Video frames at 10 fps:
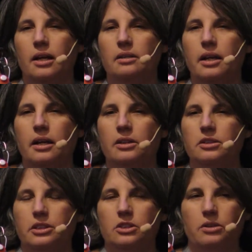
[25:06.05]
And that
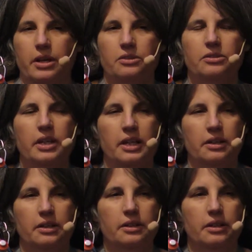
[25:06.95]
actually
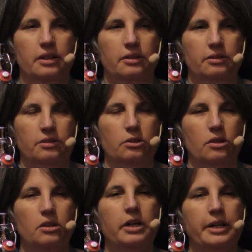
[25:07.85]
translated
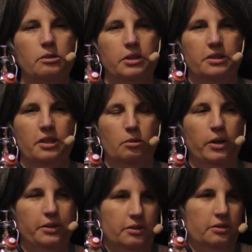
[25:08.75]
into the language that
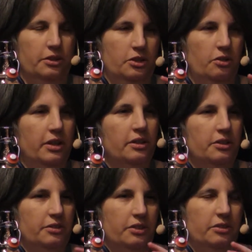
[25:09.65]
went into the
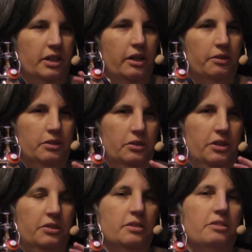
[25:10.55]
treaties that set out the
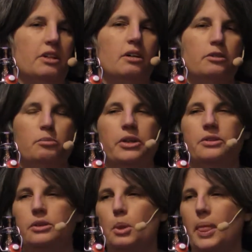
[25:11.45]
duties of the
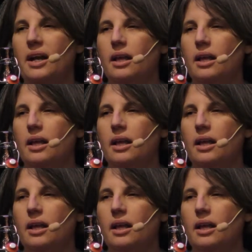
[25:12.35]
governments.